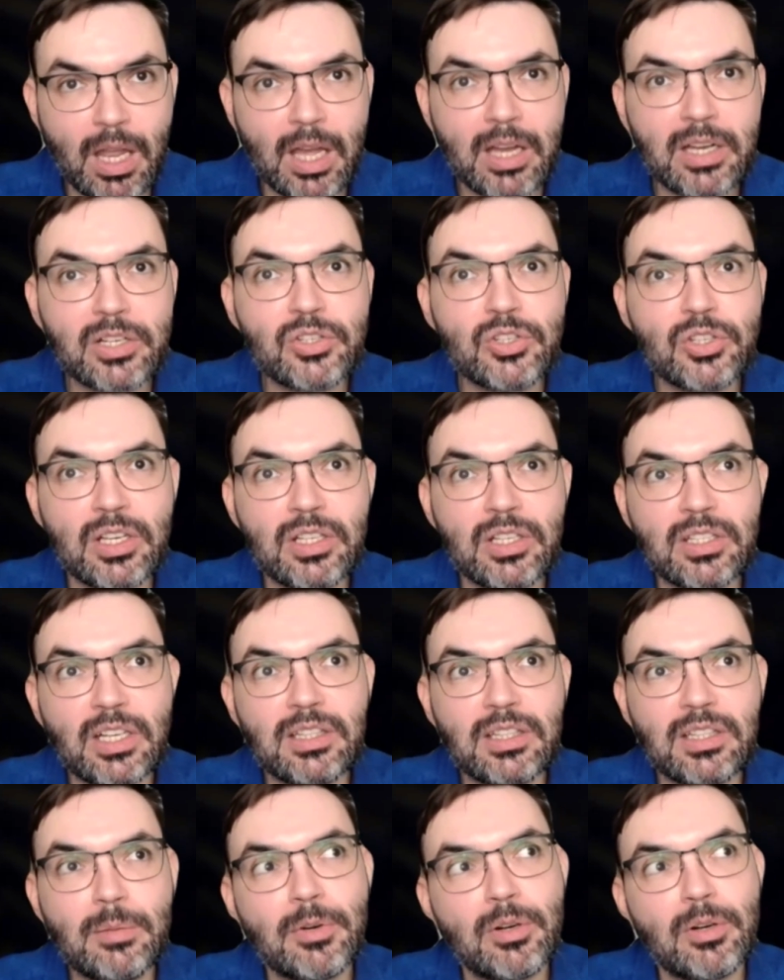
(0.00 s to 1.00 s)
blank sheet
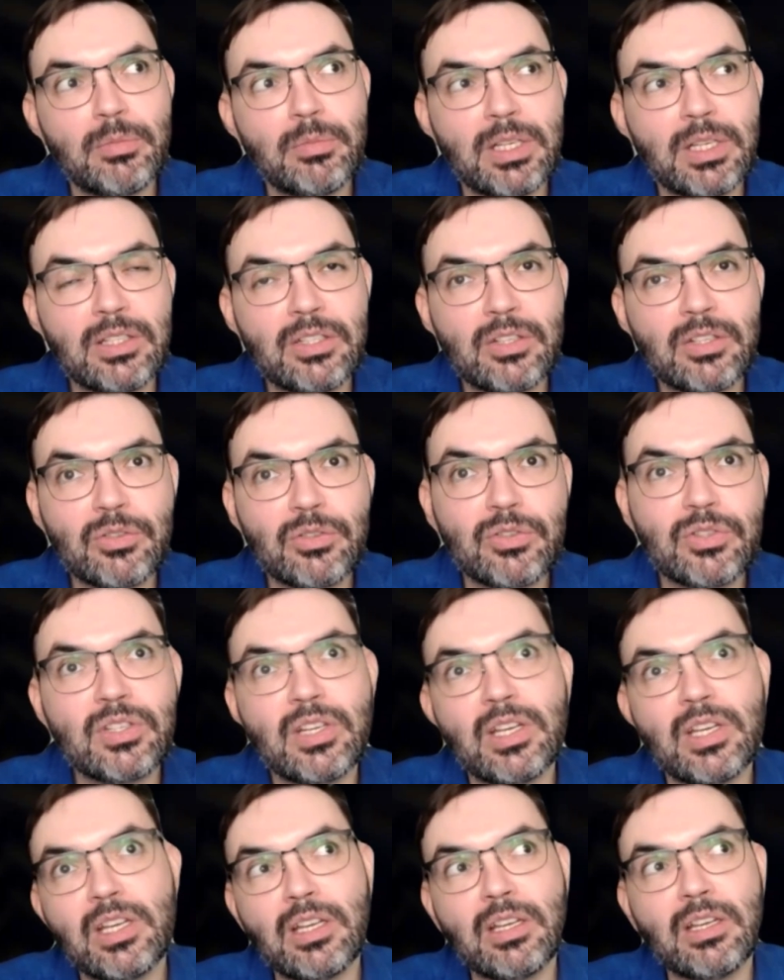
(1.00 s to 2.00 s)
at the moment to
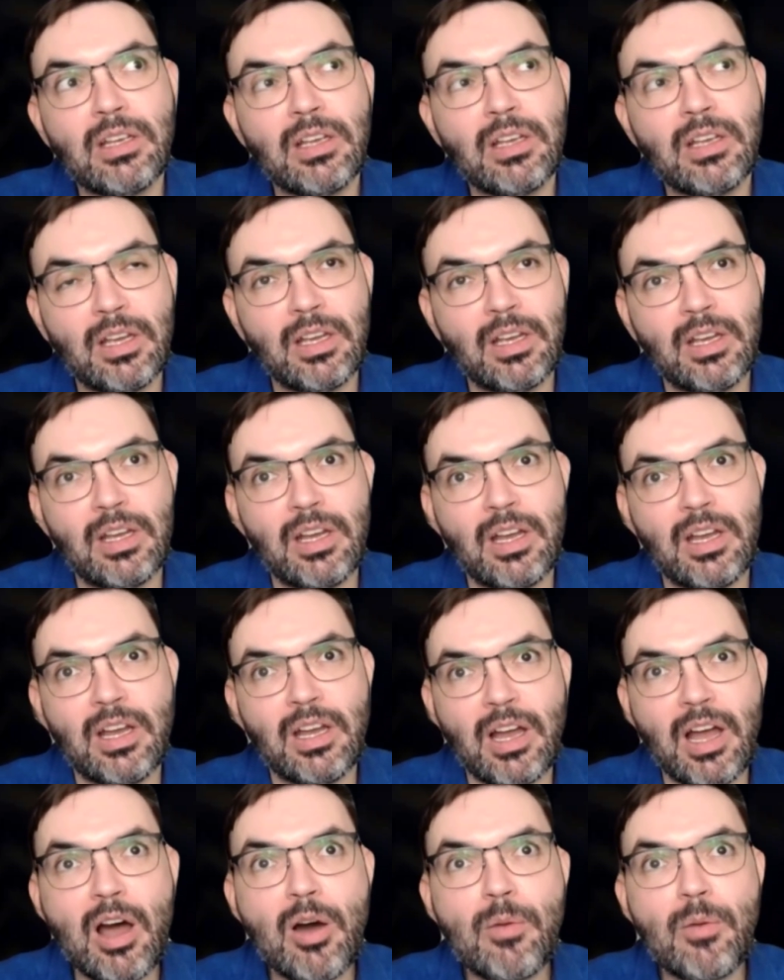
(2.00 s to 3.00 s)
see
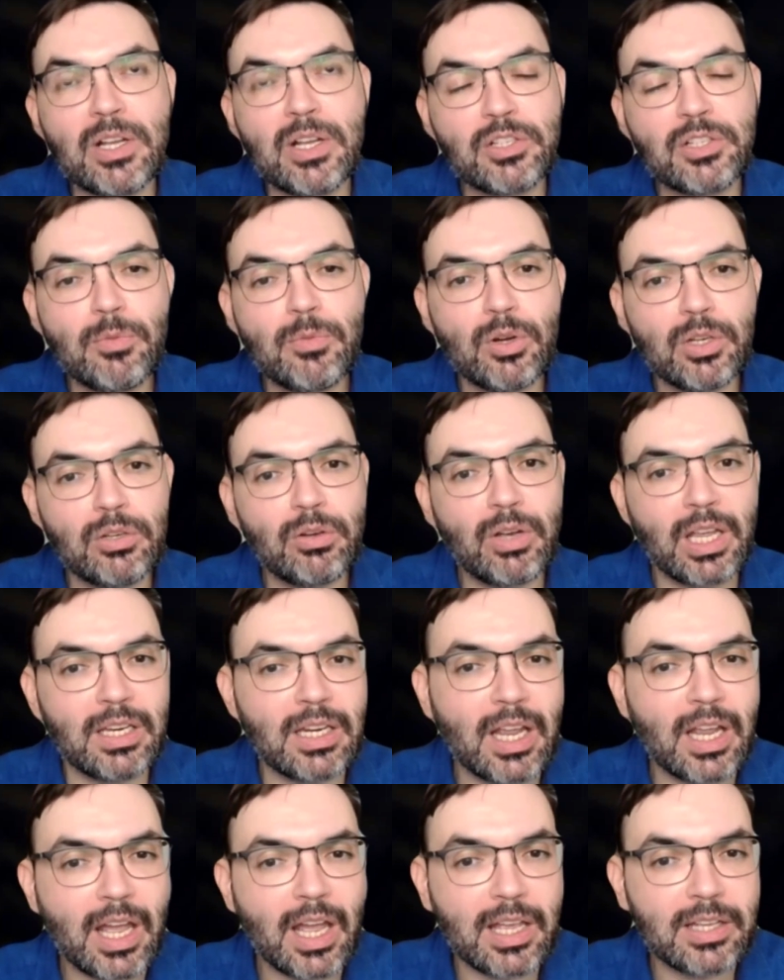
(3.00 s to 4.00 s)
how much more you
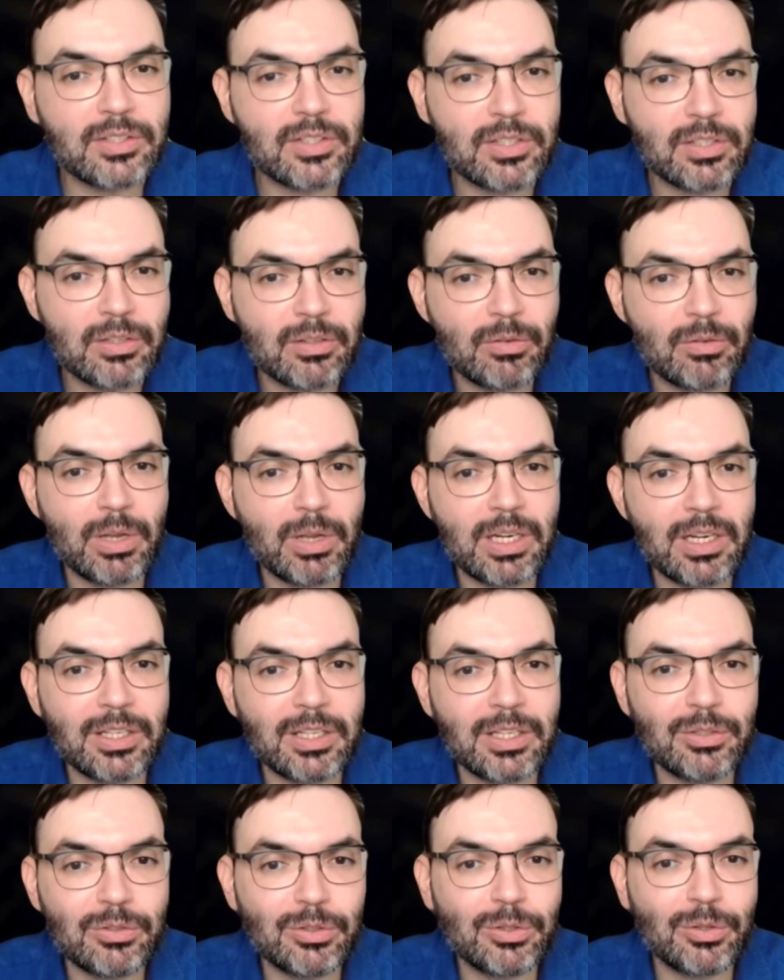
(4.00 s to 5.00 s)
can get when
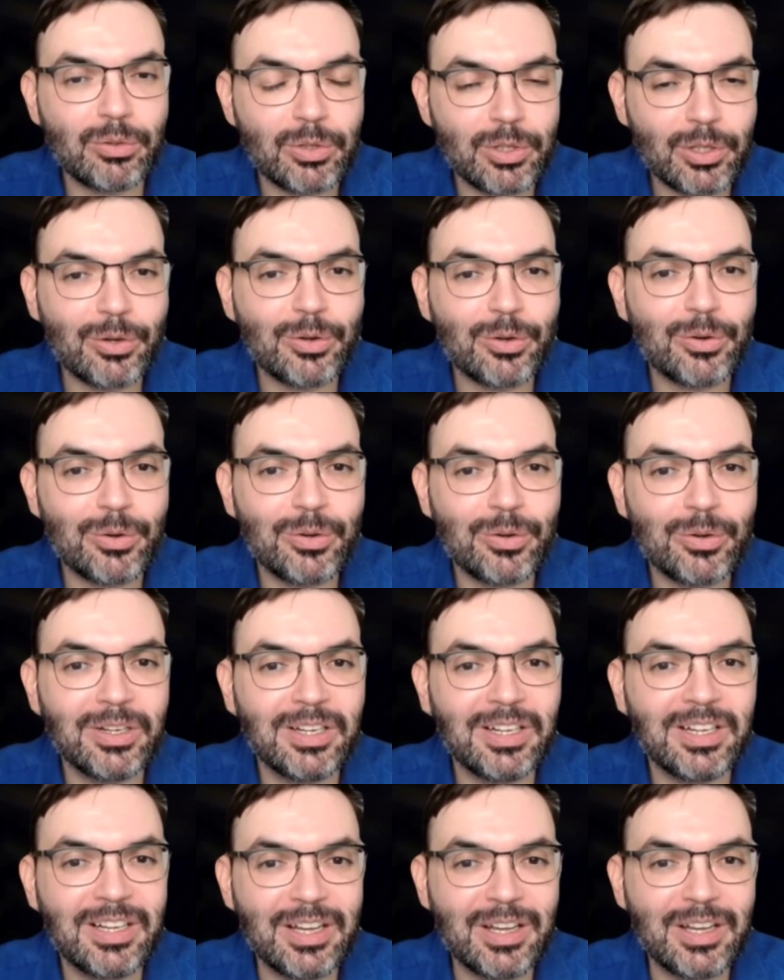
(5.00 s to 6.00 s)
you do your
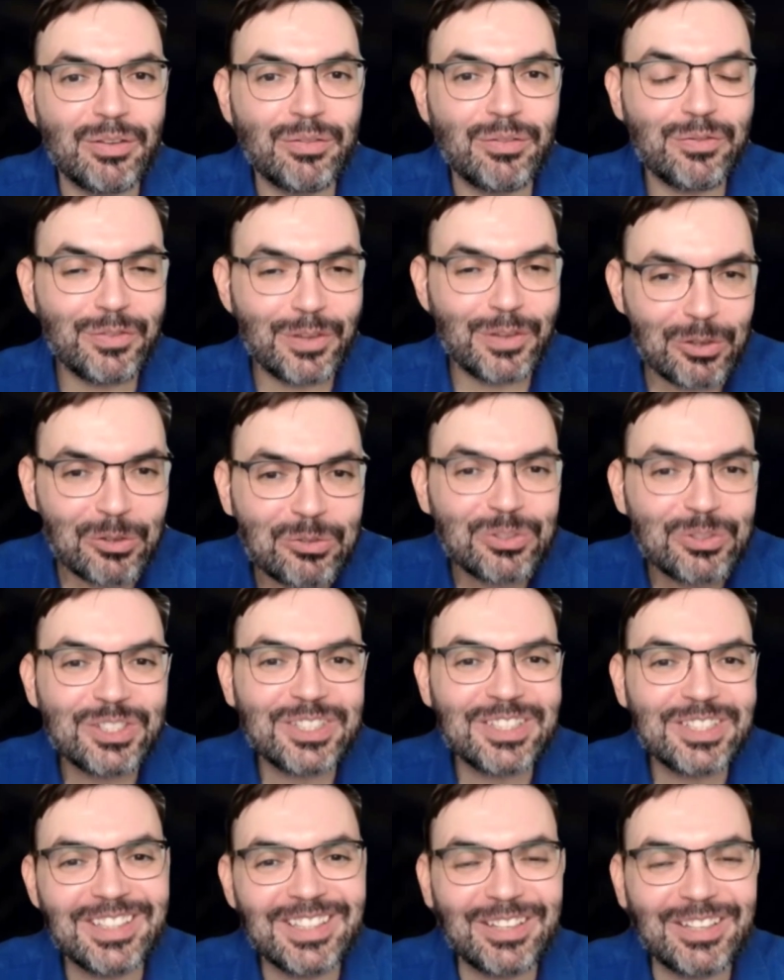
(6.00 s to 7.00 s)

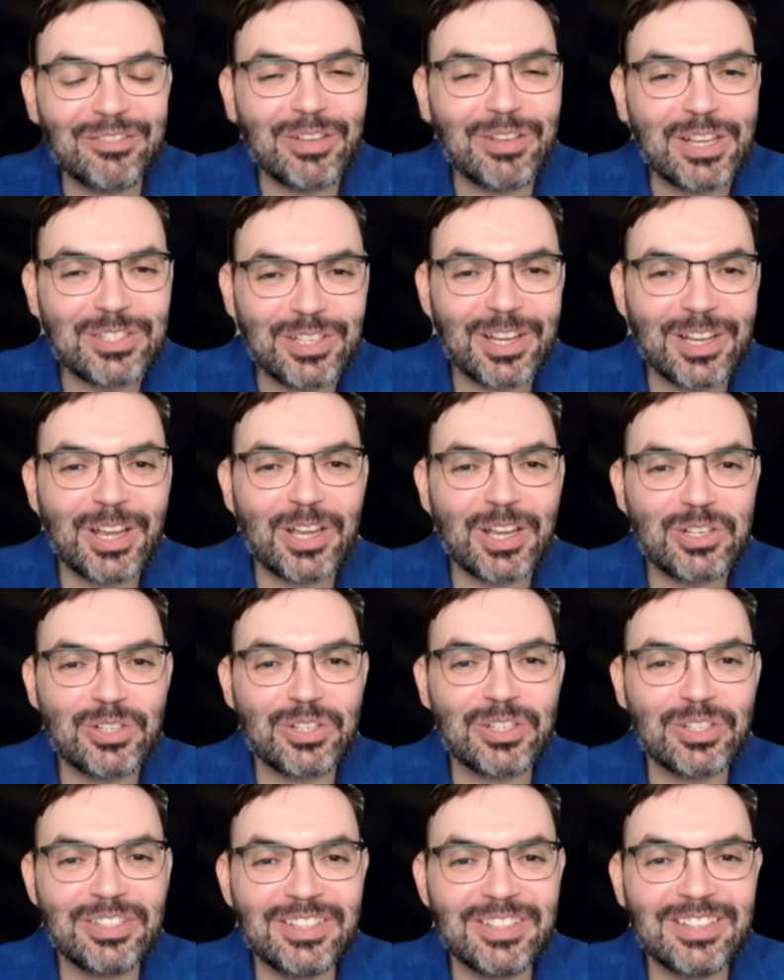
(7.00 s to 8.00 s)
field
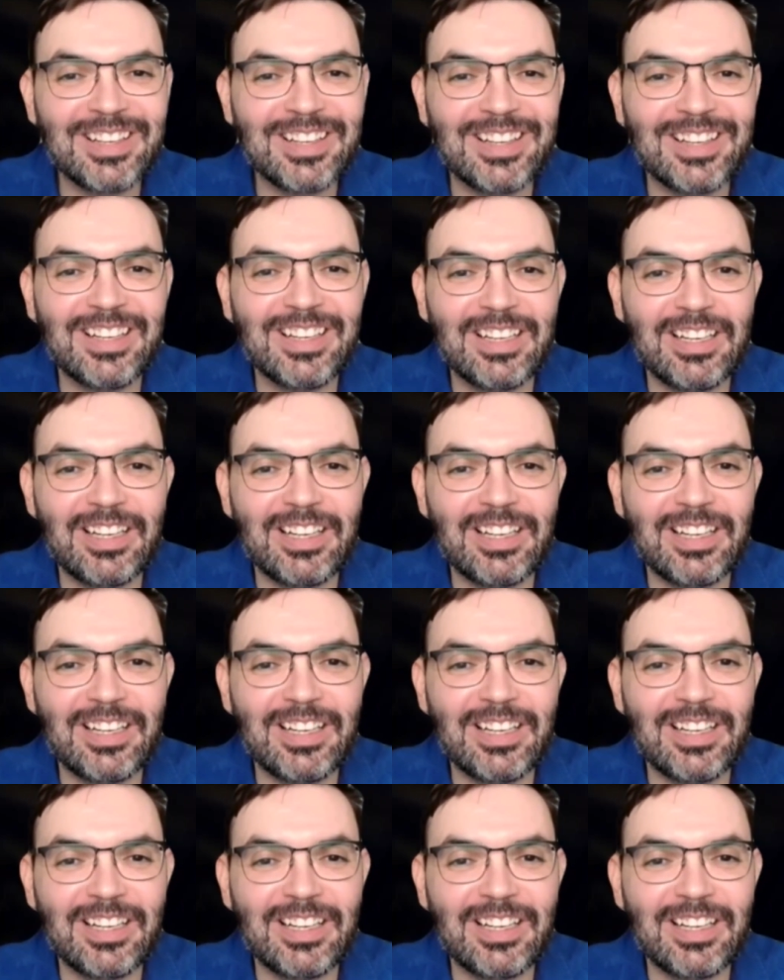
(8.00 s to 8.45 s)
investigation.